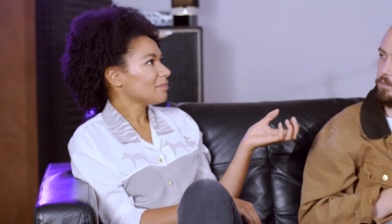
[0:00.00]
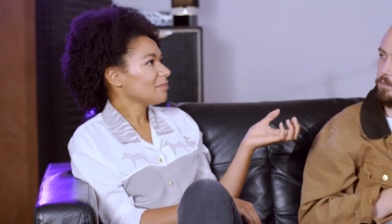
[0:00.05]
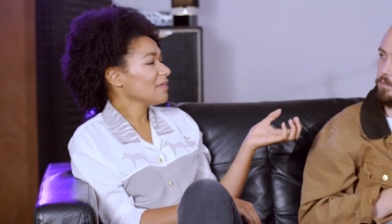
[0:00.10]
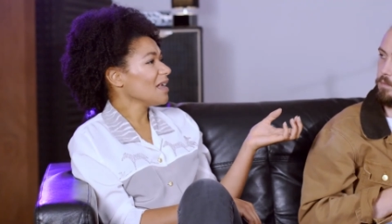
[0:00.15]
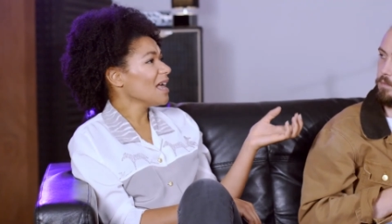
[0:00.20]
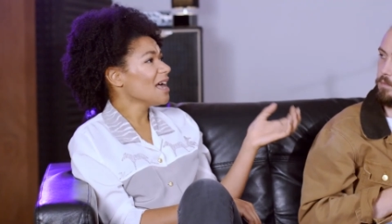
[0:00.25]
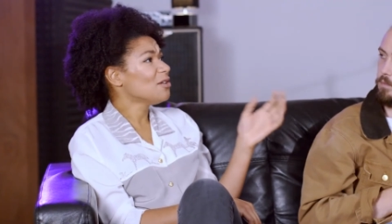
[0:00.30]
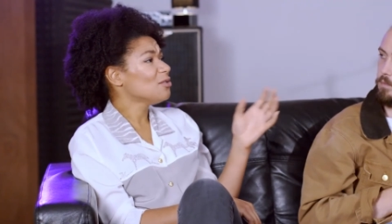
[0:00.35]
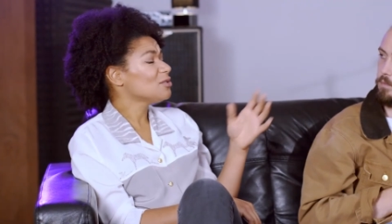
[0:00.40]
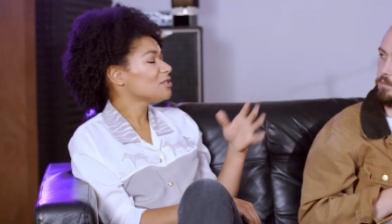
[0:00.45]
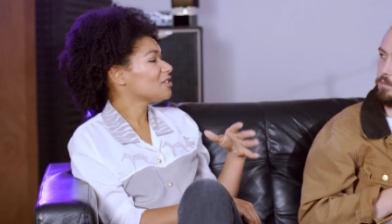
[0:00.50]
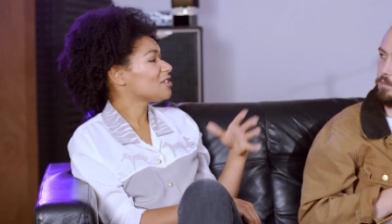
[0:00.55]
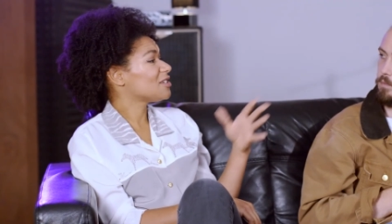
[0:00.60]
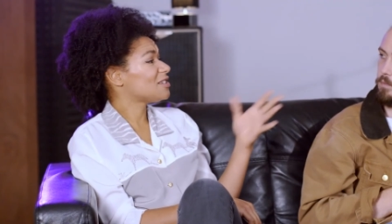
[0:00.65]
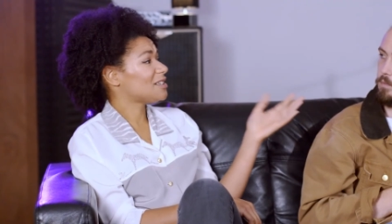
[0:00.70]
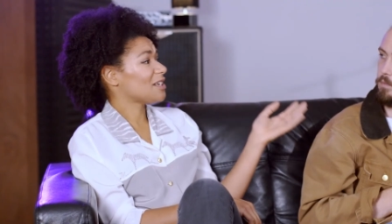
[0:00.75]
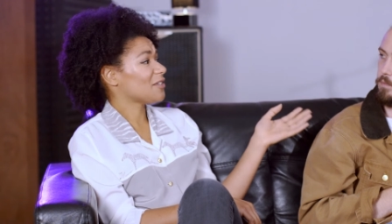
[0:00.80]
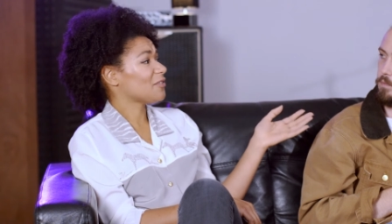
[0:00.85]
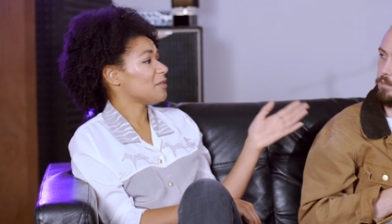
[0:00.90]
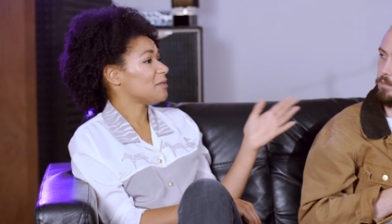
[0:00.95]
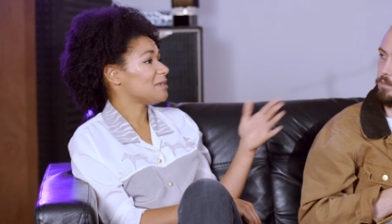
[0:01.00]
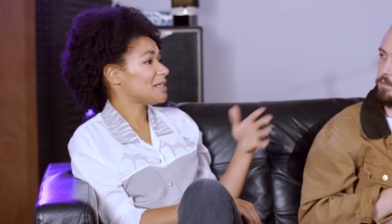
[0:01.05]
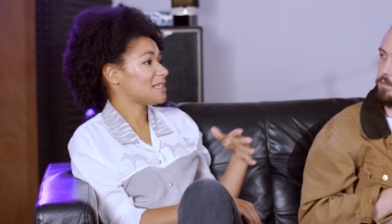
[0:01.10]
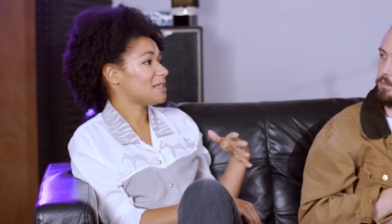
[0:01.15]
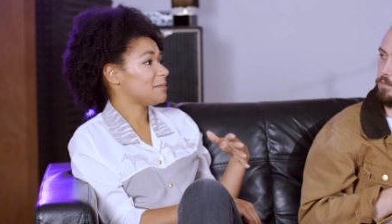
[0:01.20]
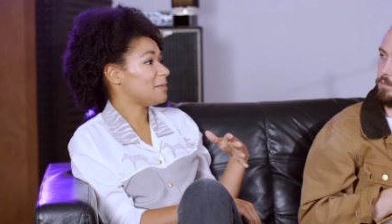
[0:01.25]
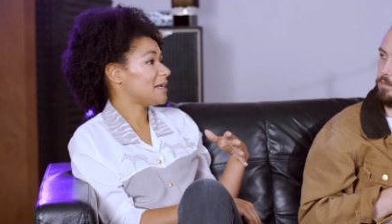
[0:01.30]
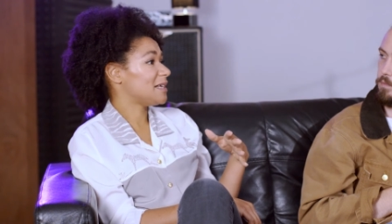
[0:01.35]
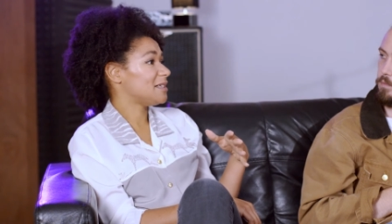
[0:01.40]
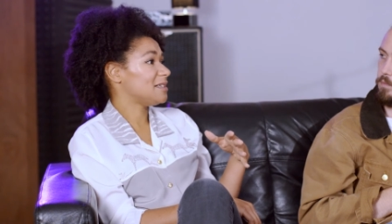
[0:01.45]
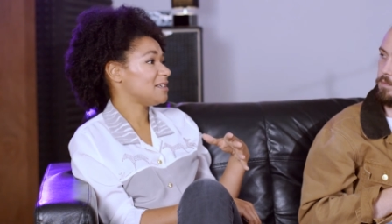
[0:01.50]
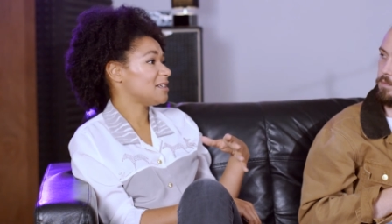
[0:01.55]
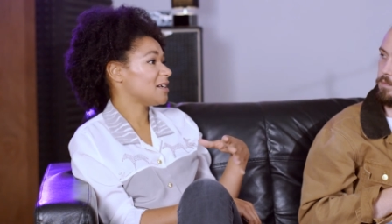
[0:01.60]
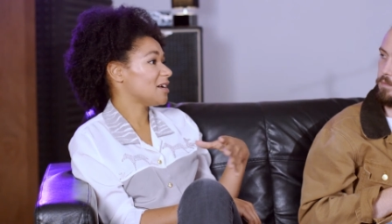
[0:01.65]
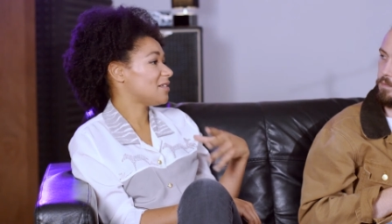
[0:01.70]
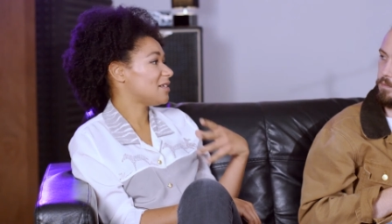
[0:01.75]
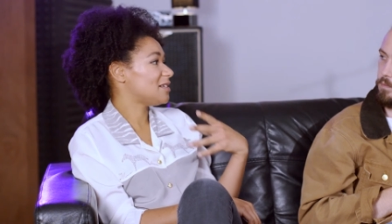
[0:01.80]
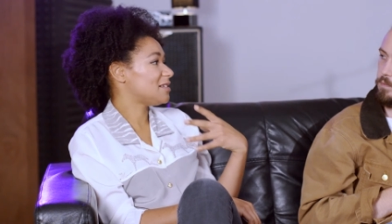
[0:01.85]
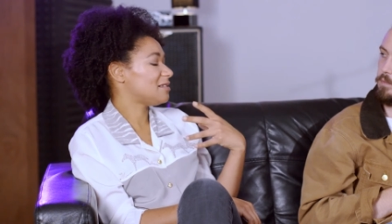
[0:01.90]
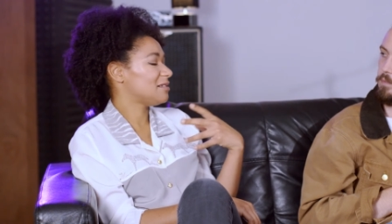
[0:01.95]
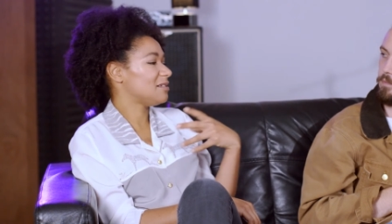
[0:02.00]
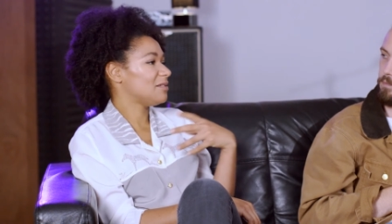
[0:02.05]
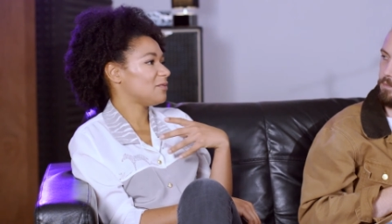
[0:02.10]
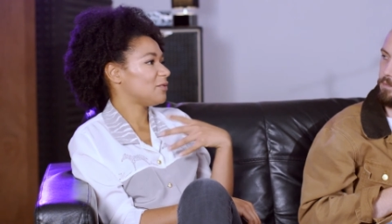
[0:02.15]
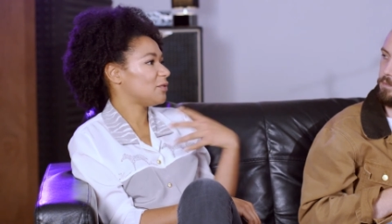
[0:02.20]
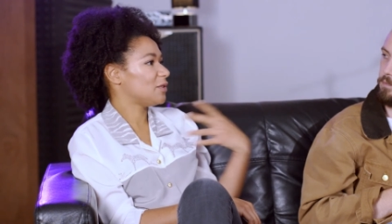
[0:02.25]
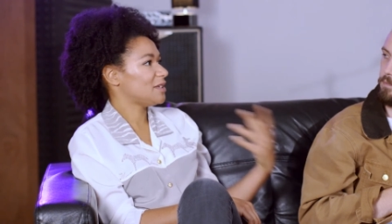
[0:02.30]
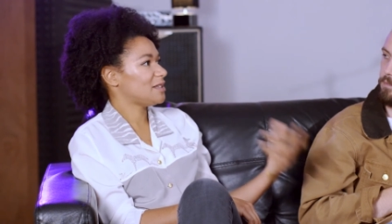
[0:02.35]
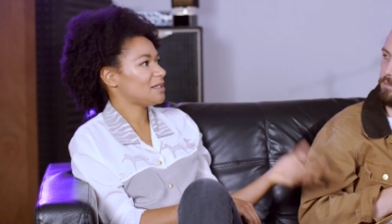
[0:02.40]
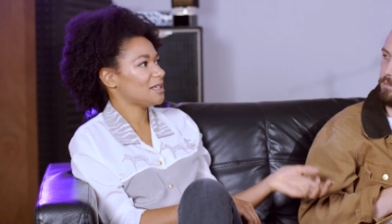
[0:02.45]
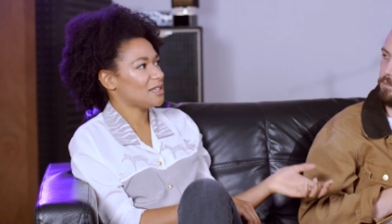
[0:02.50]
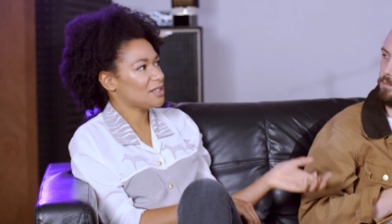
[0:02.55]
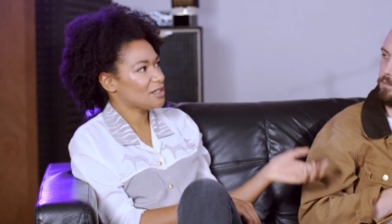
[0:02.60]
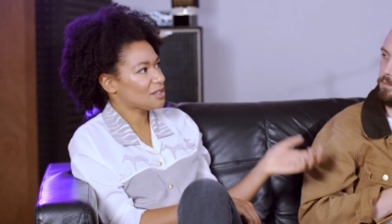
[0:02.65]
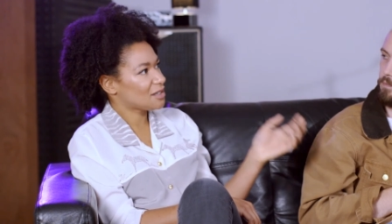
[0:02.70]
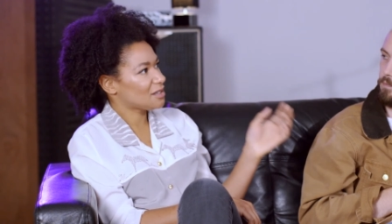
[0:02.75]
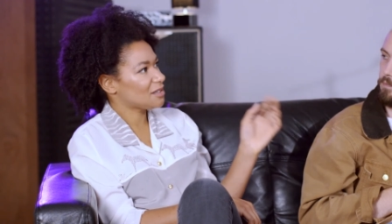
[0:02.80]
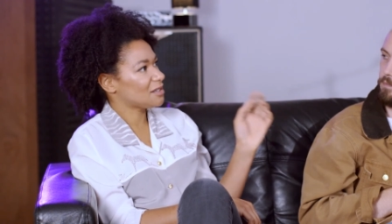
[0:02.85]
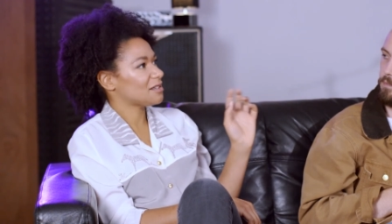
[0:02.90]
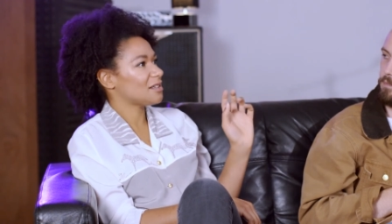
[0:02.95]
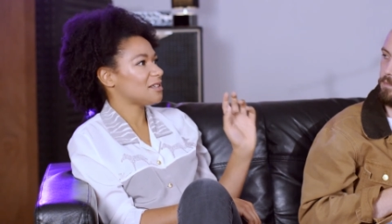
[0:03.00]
also just different disciplines. There's voice teachers,